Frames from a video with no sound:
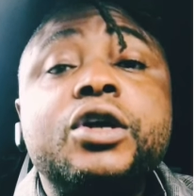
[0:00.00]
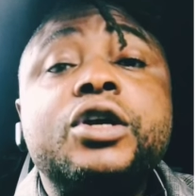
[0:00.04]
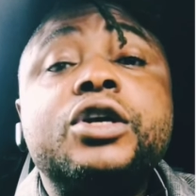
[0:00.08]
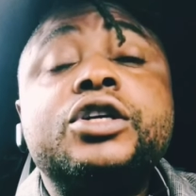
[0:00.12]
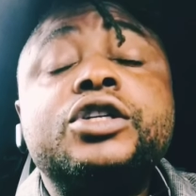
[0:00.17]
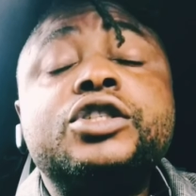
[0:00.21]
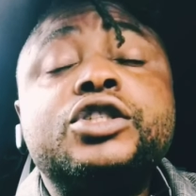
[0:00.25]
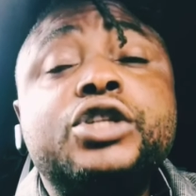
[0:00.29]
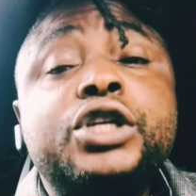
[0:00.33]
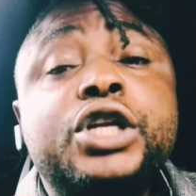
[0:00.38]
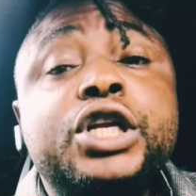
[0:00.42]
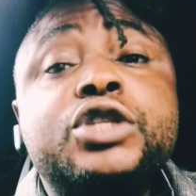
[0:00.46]

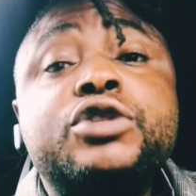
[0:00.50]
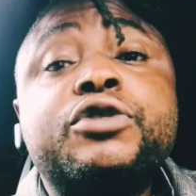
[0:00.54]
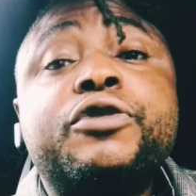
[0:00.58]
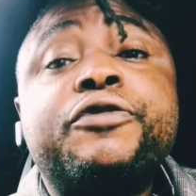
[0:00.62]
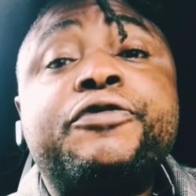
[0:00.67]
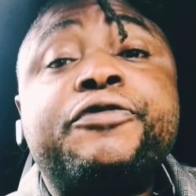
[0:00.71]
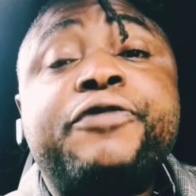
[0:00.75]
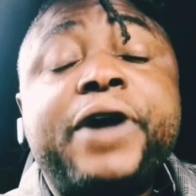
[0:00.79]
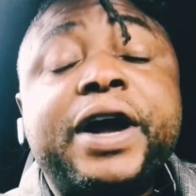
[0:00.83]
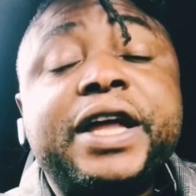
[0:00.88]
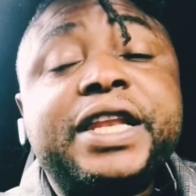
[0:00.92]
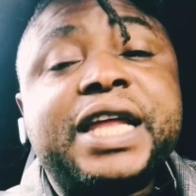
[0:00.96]
You need to
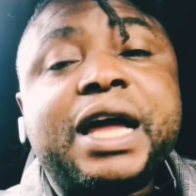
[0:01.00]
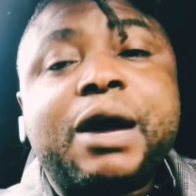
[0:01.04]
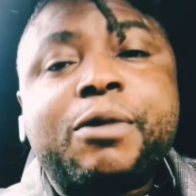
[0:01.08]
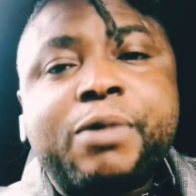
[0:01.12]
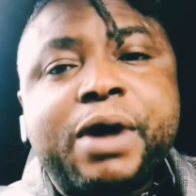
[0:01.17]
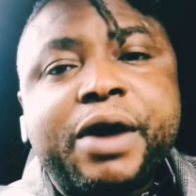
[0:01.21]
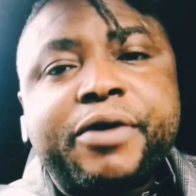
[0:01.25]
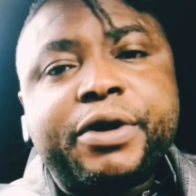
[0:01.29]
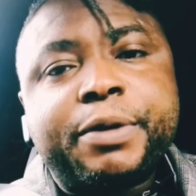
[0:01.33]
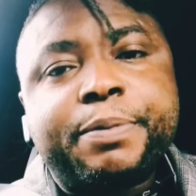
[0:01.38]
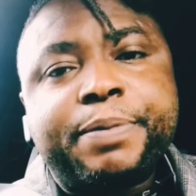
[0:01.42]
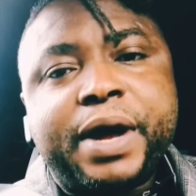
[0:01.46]
find their
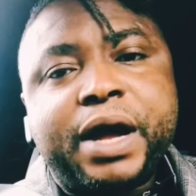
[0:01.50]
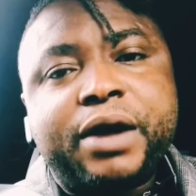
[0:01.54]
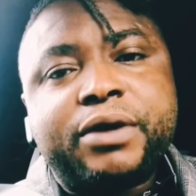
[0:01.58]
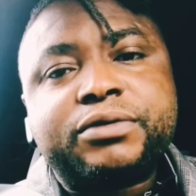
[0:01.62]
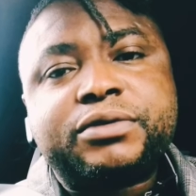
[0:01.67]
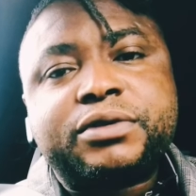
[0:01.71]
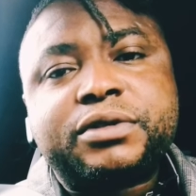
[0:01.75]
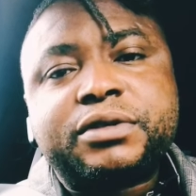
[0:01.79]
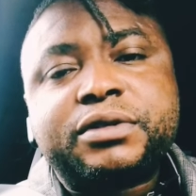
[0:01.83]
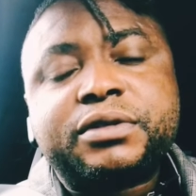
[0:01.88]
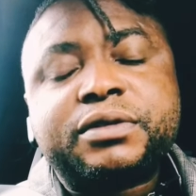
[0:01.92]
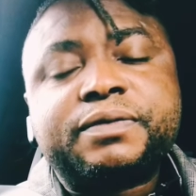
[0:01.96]

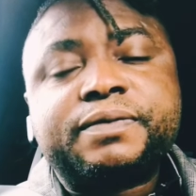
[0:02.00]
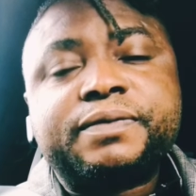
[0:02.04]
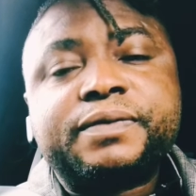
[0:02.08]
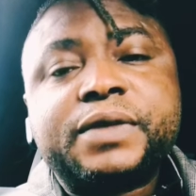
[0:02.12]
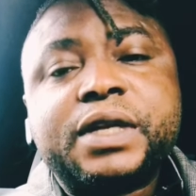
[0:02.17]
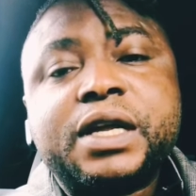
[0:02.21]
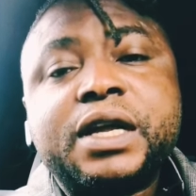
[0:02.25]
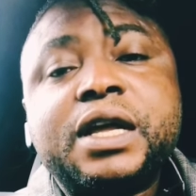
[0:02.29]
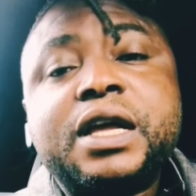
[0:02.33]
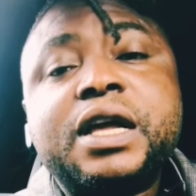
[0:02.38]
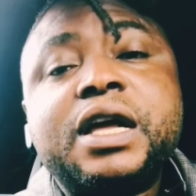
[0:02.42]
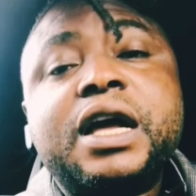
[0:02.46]
whereabouts
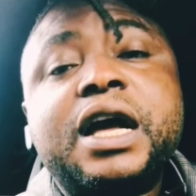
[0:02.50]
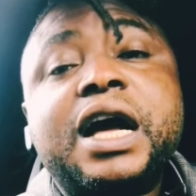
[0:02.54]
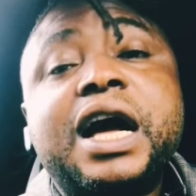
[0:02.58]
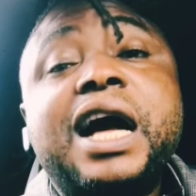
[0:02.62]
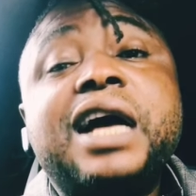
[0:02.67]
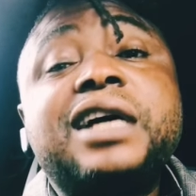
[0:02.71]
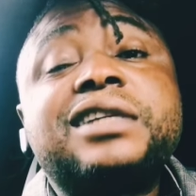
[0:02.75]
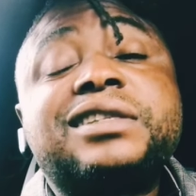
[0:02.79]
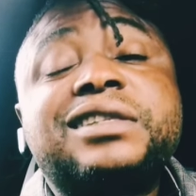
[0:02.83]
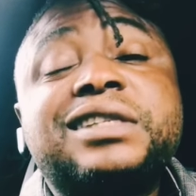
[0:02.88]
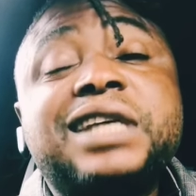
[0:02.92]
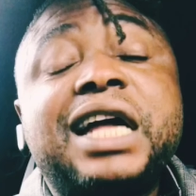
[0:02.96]

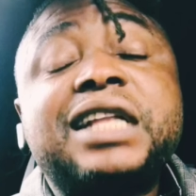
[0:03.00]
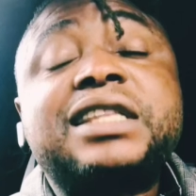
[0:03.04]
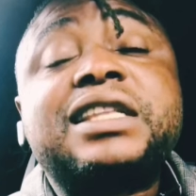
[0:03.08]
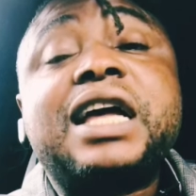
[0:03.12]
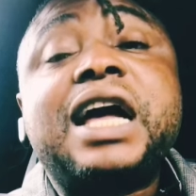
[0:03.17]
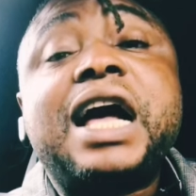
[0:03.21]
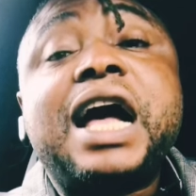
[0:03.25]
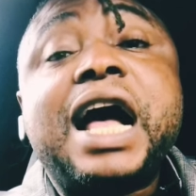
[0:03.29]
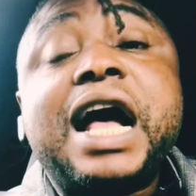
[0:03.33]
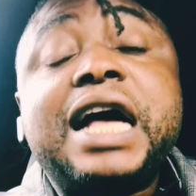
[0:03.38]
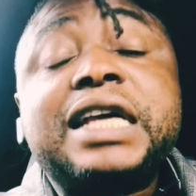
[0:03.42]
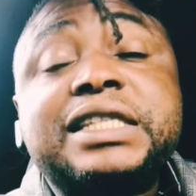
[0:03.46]
and start
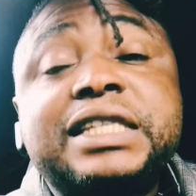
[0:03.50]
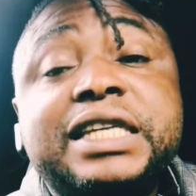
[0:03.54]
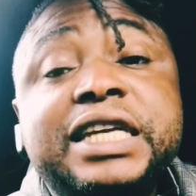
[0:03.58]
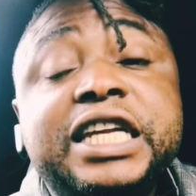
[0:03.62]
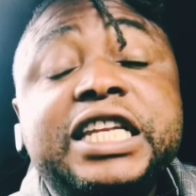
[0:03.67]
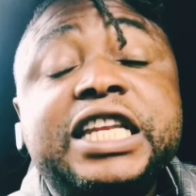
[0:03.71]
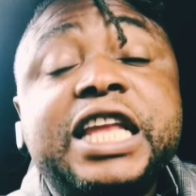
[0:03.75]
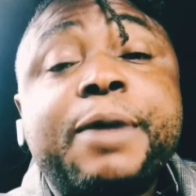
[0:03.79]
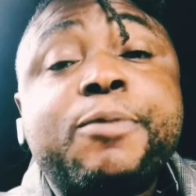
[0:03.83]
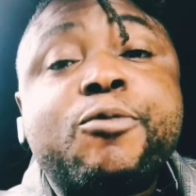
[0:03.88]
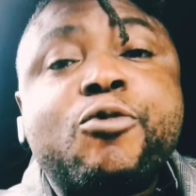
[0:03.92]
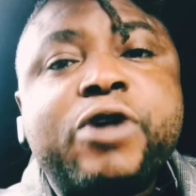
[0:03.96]
asking
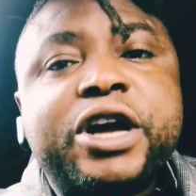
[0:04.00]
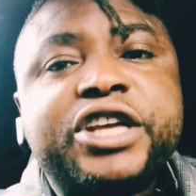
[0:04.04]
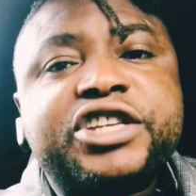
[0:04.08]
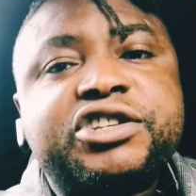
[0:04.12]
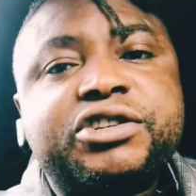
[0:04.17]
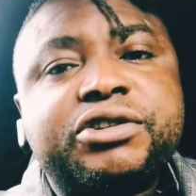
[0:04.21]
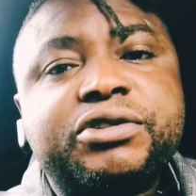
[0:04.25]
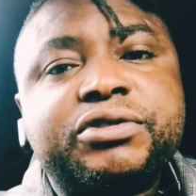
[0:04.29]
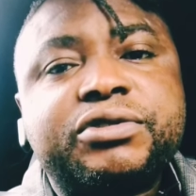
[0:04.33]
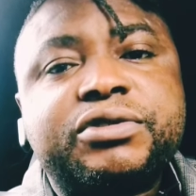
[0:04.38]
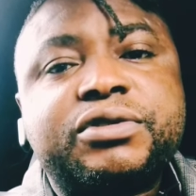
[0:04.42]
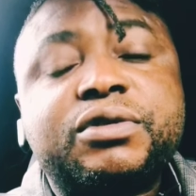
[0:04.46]
them
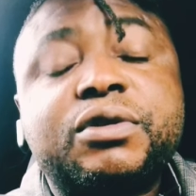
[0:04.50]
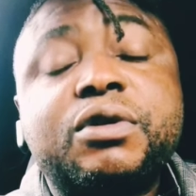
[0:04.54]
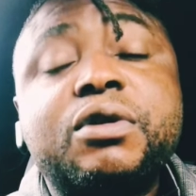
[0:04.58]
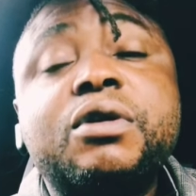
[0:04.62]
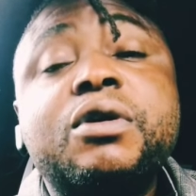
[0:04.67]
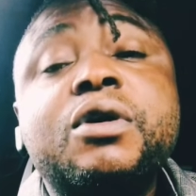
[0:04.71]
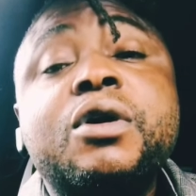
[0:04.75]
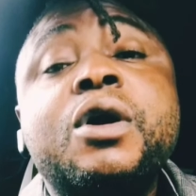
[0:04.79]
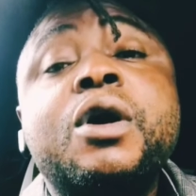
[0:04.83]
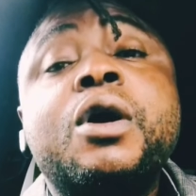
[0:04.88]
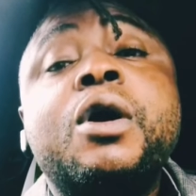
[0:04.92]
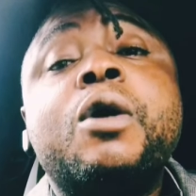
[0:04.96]
questions.
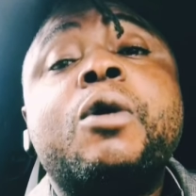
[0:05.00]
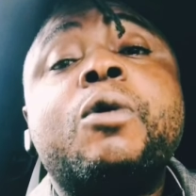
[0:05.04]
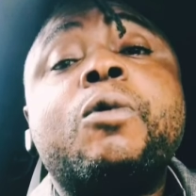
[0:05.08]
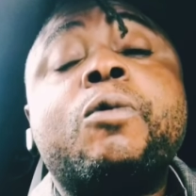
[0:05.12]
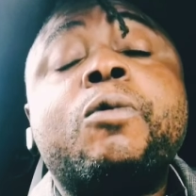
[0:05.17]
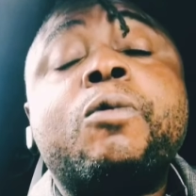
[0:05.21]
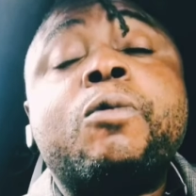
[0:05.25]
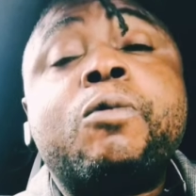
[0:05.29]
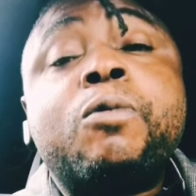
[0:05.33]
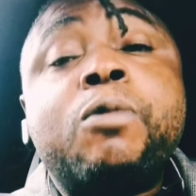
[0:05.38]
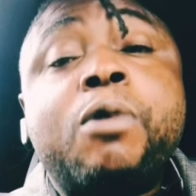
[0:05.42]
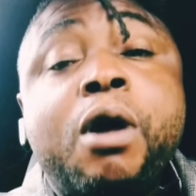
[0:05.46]

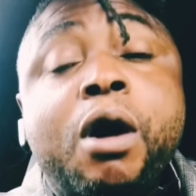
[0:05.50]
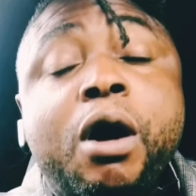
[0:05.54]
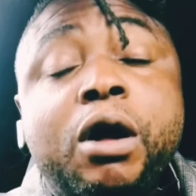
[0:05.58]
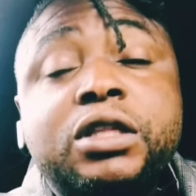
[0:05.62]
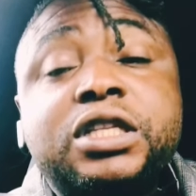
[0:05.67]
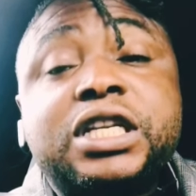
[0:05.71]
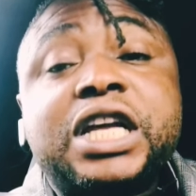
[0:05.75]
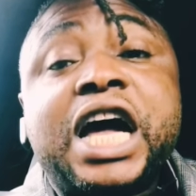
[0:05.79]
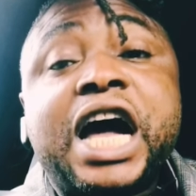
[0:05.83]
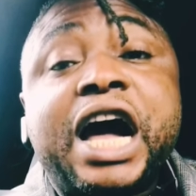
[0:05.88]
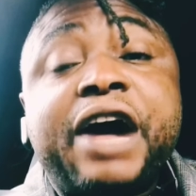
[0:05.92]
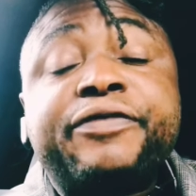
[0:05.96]
What
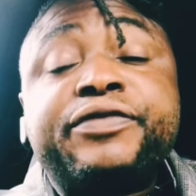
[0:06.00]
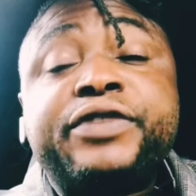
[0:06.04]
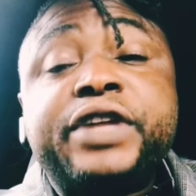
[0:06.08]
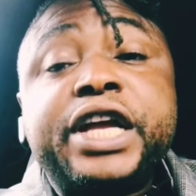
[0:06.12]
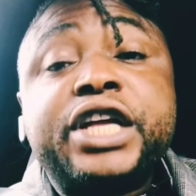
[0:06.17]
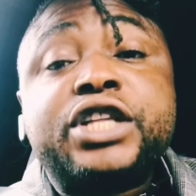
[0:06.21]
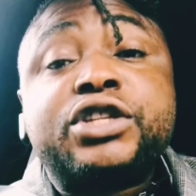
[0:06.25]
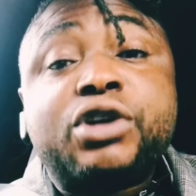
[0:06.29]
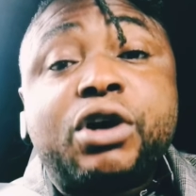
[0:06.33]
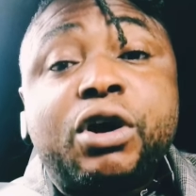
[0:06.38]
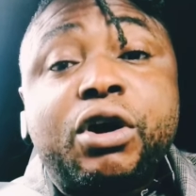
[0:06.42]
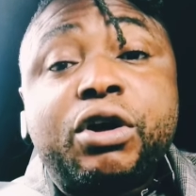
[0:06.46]
have they
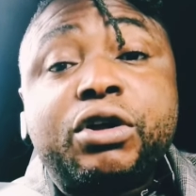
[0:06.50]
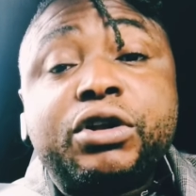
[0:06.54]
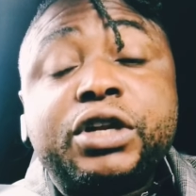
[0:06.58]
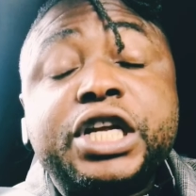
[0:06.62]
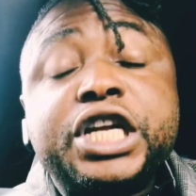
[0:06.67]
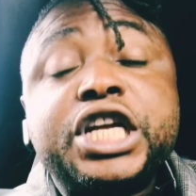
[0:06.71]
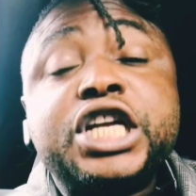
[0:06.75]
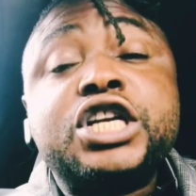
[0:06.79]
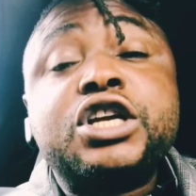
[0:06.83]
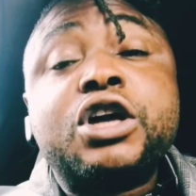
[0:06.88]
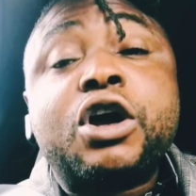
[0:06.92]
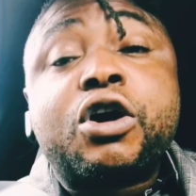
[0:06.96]
done
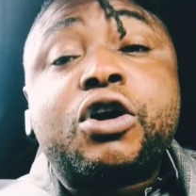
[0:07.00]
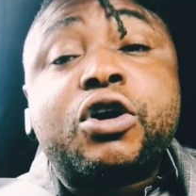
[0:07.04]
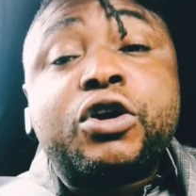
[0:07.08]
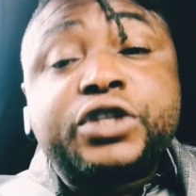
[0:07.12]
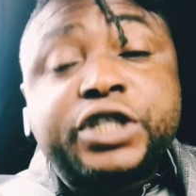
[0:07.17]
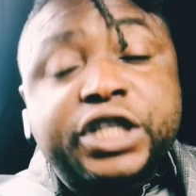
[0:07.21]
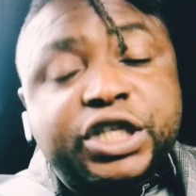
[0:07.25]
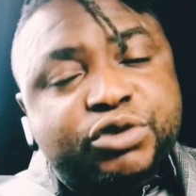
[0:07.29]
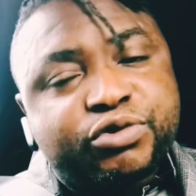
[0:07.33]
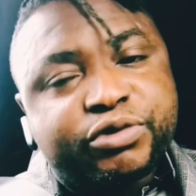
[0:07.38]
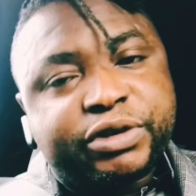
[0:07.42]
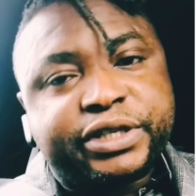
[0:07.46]
in your
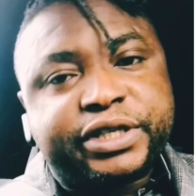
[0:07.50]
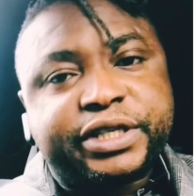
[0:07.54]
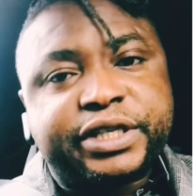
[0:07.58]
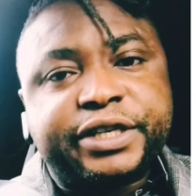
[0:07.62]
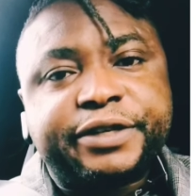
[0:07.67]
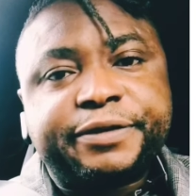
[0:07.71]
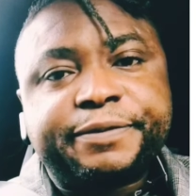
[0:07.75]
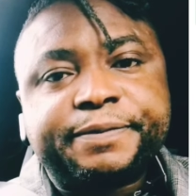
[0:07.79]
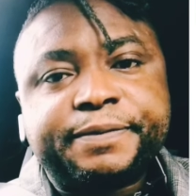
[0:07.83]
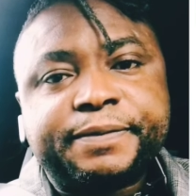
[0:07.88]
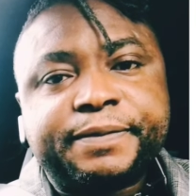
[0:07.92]
constituency?